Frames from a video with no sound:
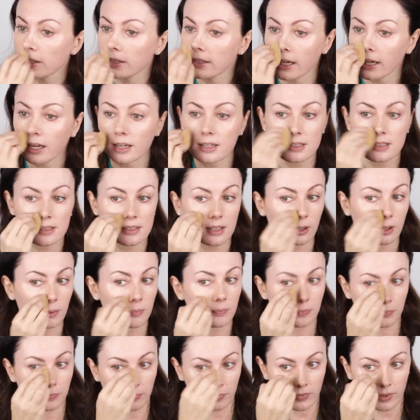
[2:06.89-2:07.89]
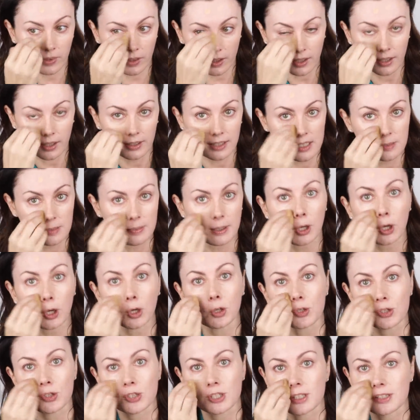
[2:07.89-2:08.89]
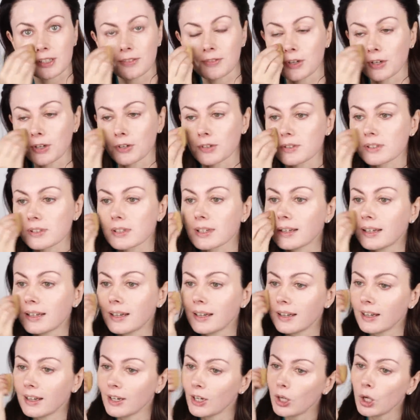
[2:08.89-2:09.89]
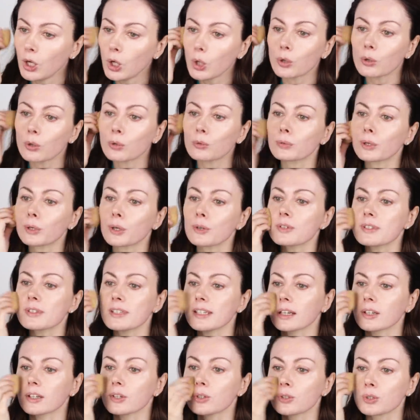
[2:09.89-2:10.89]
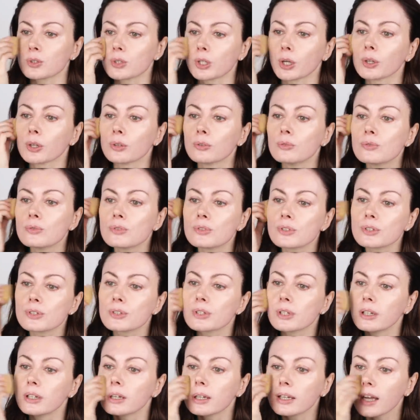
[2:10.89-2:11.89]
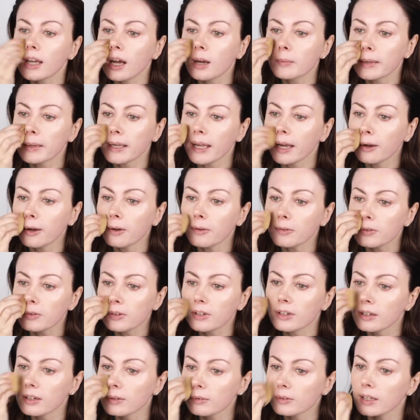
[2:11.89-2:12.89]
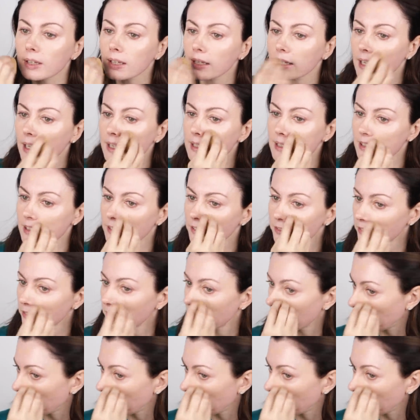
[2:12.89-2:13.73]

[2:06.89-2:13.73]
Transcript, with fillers: Yeah, so I need to be conscious of those rosy undertones coming out with a glass of